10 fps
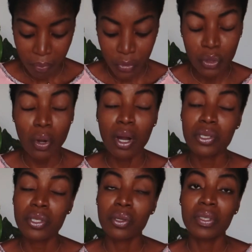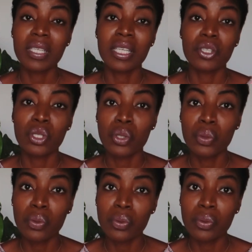You also need 2
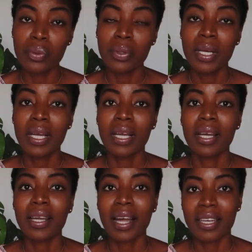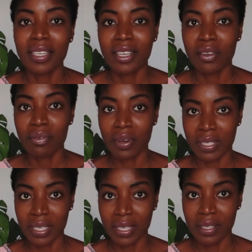Ghanaian
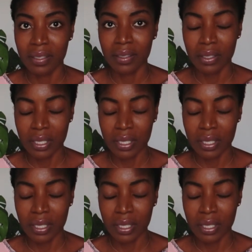resident